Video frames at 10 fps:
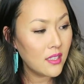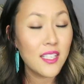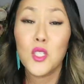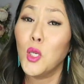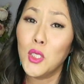
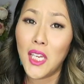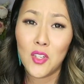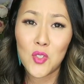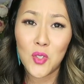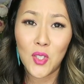it's called an
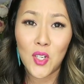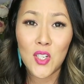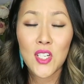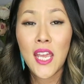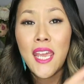extra
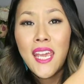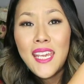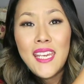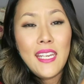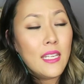large
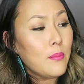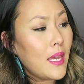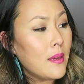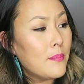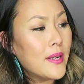heating
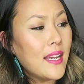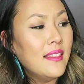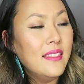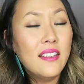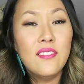pad, but I
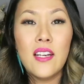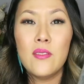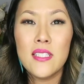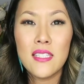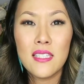love
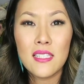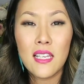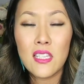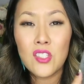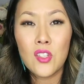how it's this
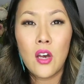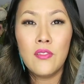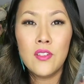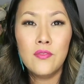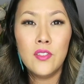like
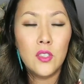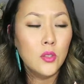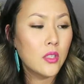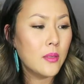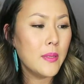soft
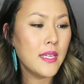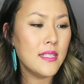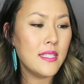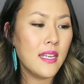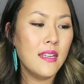velour
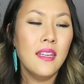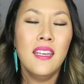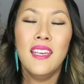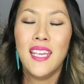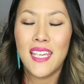because then
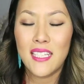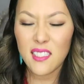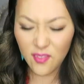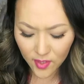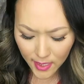it
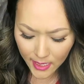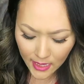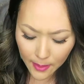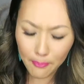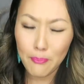doesn't feel like
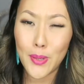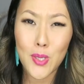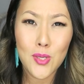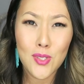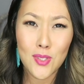it like
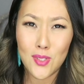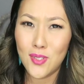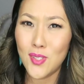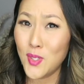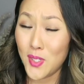
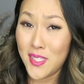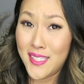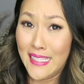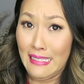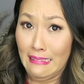burns your
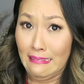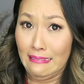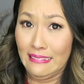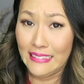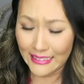skin